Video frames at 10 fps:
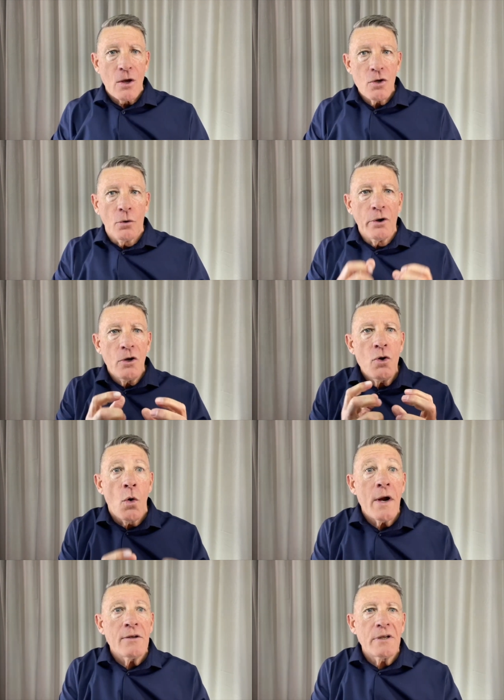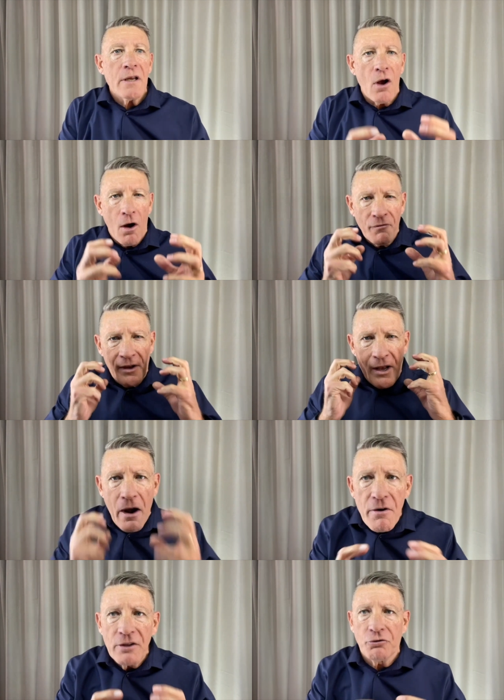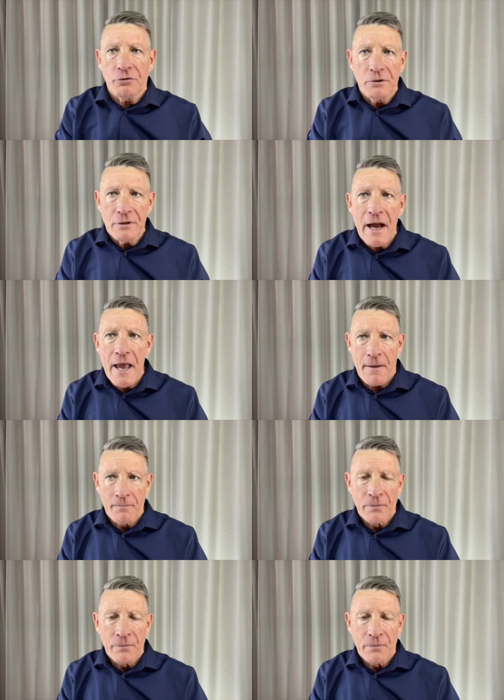your anointing of courage today.